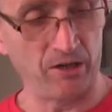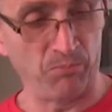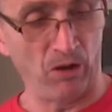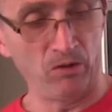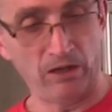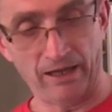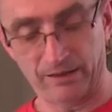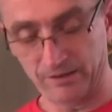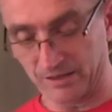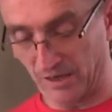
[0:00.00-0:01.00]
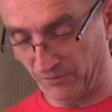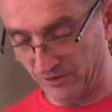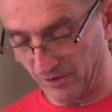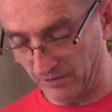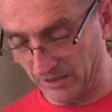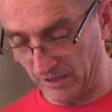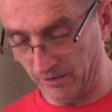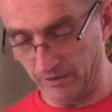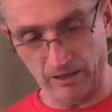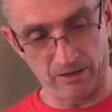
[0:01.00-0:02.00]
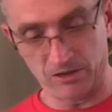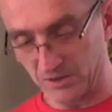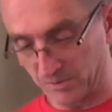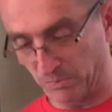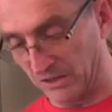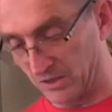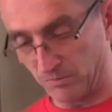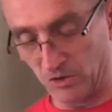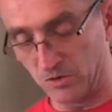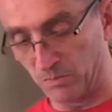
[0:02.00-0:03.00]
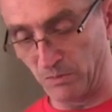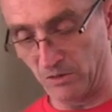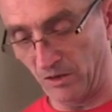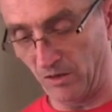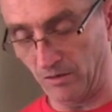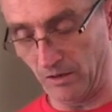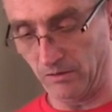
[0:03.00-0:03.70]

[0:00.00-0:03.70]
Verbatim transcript: Now, to apply the spices, you could just have